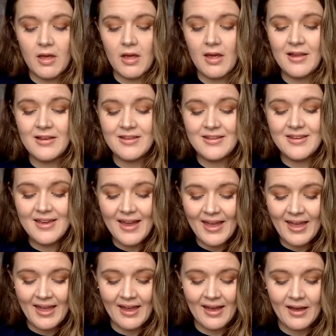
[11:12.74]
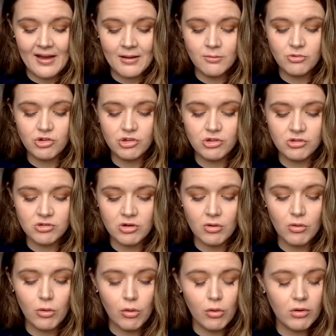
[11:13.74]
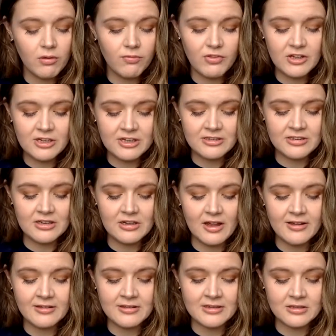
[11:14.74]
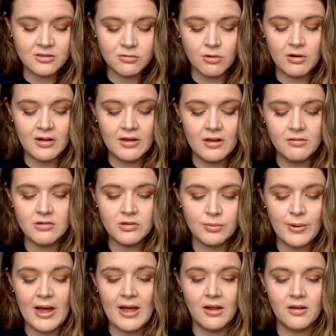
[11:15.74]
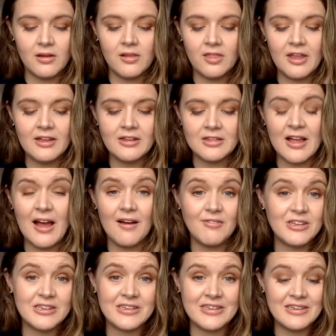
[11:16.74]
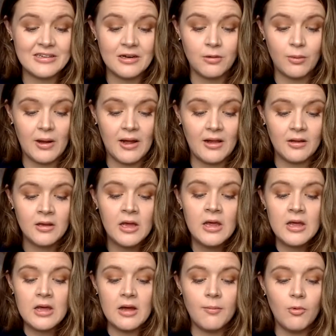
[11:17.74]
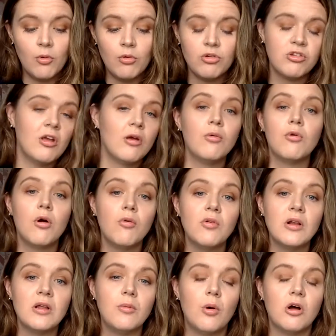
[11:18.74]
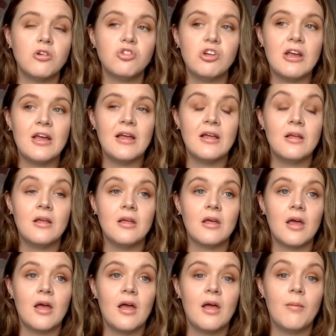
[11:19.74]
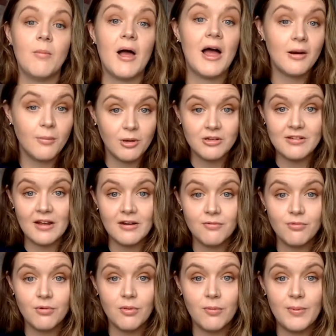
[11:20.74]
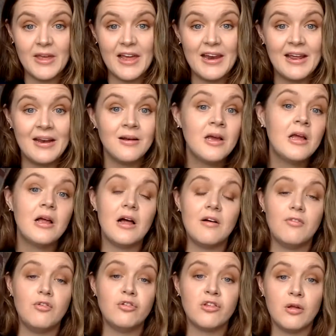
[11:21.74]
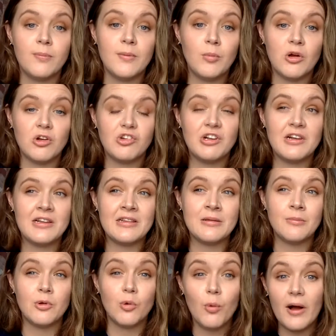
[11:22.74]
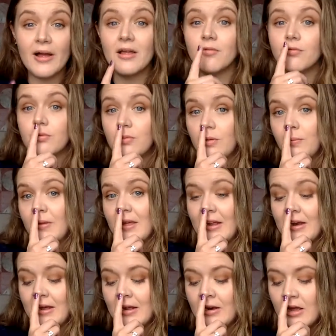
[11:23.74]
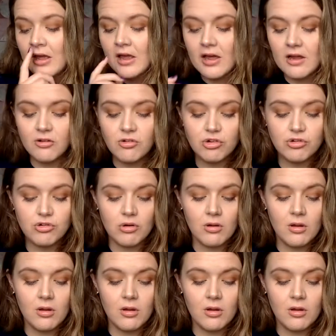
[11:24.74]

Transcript: and yeah, I'm just all of the Disney classics are on here as well, and things that I haven't seen in a while. I'm also currently watching um, Hannah Montana from the beginning. I've also been watching Lizzie McGuire from the beginning, and just